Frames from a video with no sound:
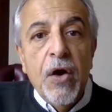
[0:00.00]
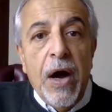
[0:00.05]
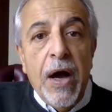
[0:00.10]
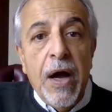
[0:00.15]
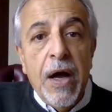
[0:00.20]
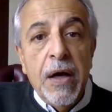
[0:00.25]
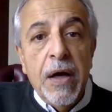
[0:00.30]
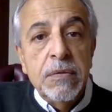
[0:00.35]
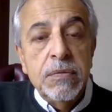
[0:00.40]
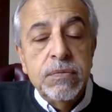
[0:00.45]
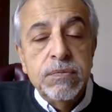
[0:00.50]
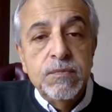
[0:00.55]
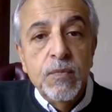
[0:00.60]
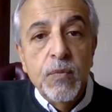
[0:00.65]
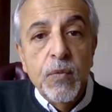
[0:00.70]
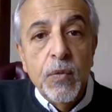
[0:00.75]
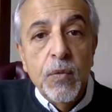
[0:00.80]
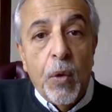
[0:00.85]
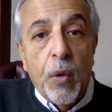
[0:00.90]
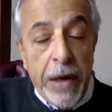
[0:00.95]
And
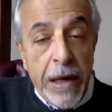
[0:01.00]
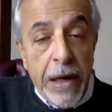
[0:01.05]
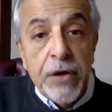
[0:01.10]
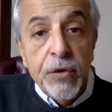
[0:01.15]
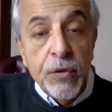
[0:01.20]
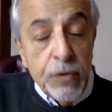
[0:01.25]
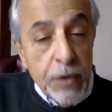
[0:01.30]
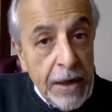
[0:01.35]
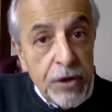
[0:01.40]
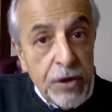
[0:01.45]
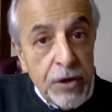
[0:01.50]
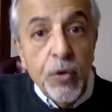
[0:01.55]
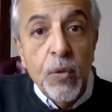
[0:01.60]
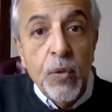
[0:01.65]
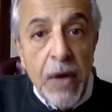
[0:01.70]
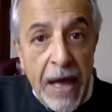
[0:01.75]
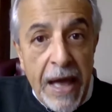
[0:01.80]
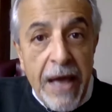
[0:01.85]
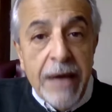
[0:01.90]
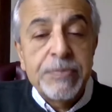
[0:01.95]

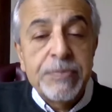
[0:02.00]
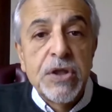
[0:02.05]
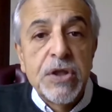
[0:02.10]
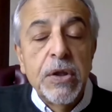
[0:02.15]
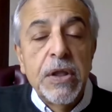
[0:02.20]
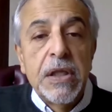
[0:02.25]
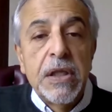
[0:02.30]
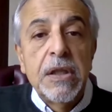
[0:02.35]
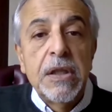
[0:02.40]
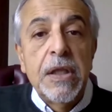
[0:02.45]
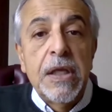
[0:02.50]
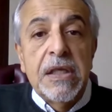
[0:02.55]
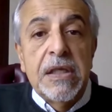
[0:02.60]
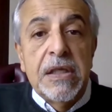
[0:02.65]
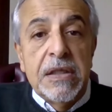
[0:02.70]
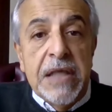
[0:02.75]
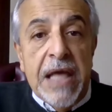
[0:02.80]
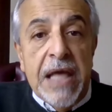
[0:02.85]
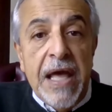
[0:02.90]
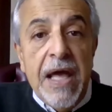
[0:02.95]
you
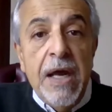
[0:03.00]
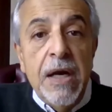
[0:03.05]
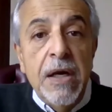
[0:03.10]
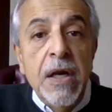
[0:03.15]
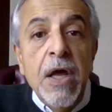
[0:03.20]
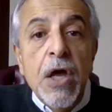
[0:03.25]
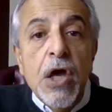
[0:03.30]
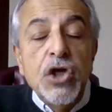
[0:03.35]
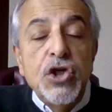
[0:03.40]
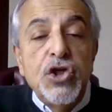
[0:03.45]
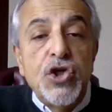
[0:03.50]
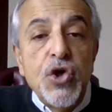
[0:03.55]
absolutely can